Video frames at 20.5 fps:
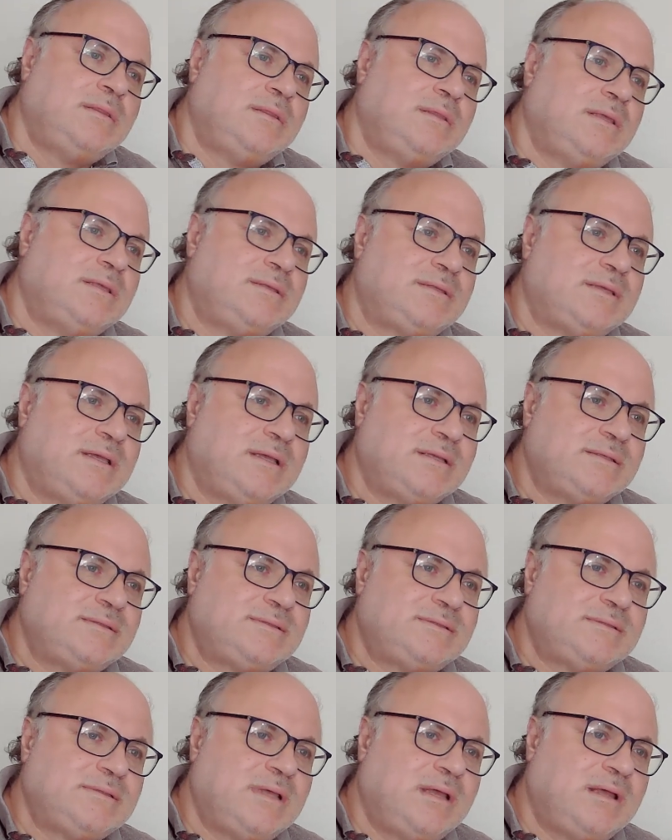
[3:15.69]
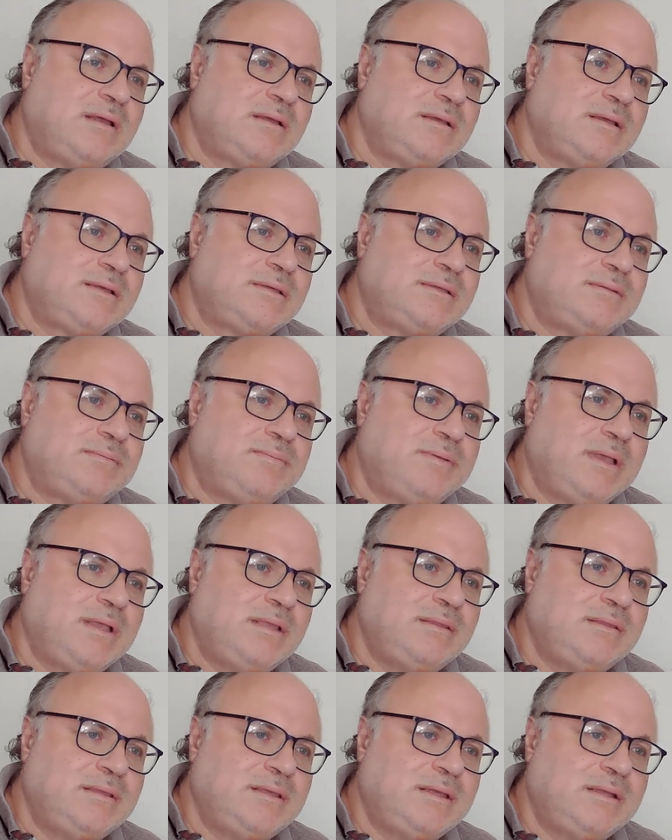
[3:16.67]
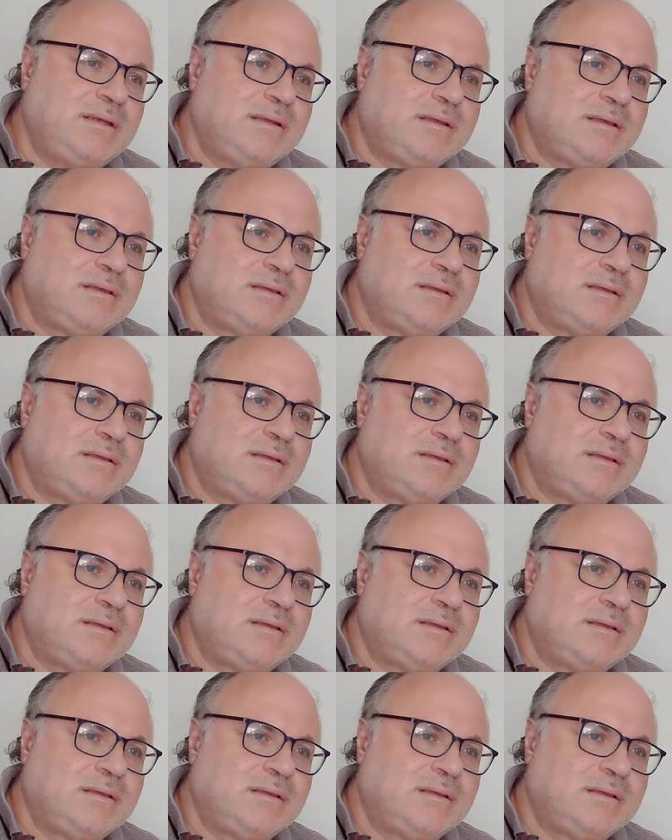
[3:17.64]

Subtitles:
Deserts are expanding